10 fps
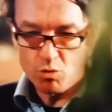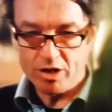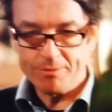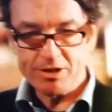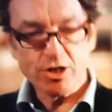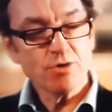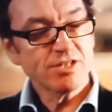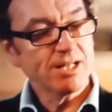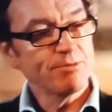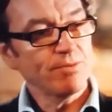We're going to be
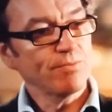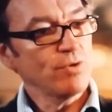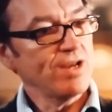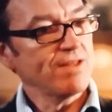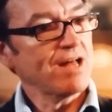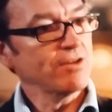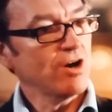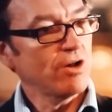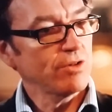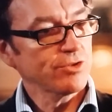dosing them up with
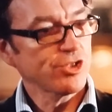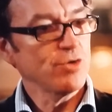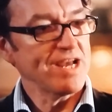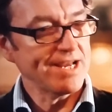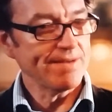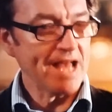alcohol to a,